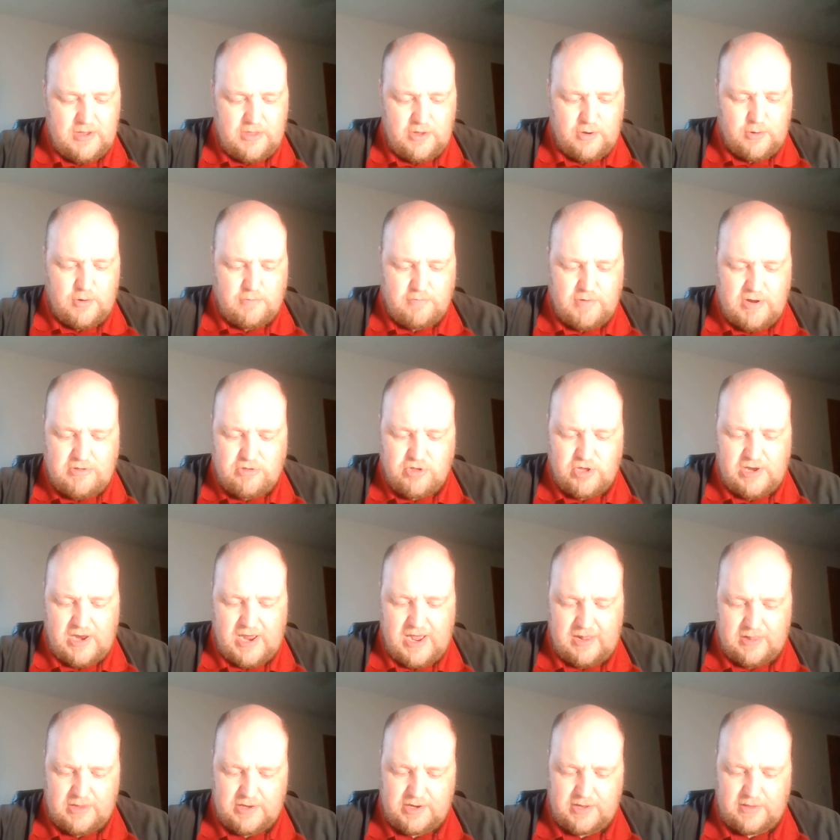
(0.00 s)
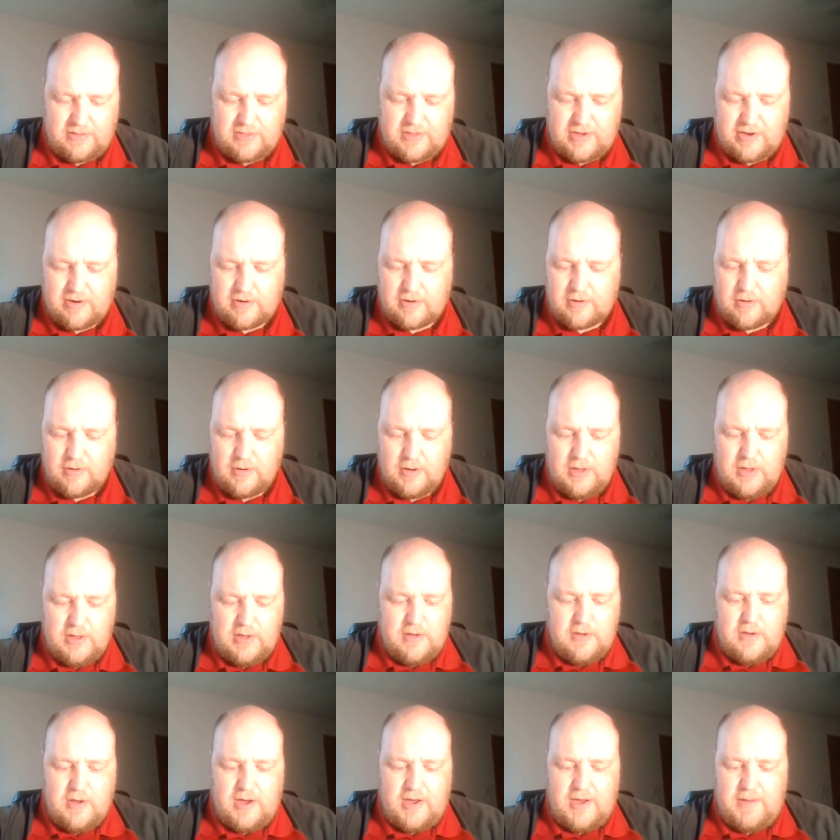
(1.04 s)
No originality there.
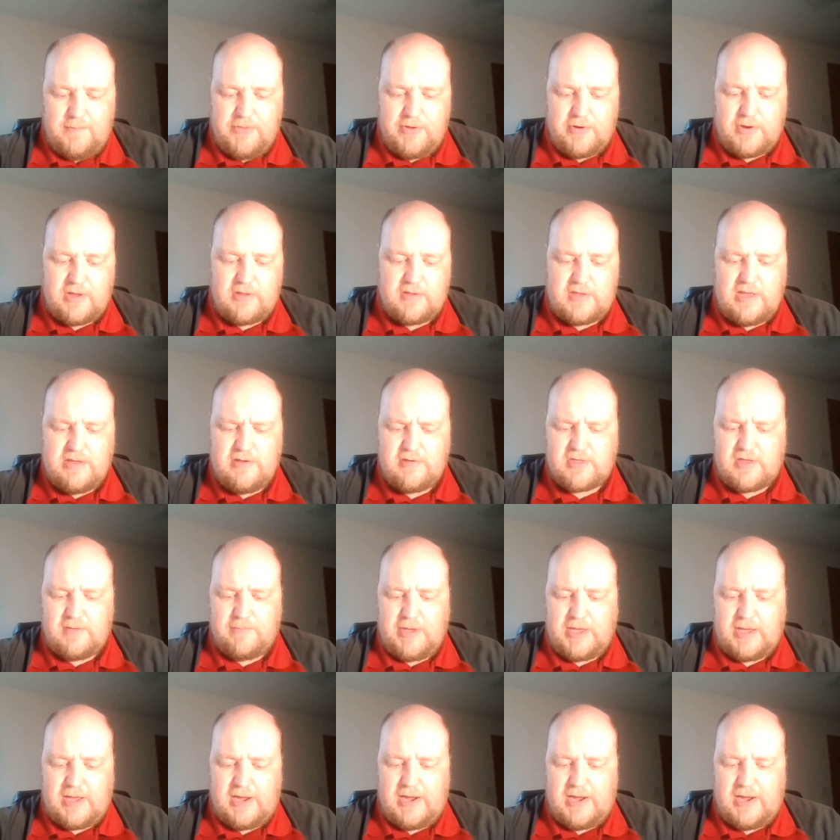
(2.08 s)
Um, there continues to be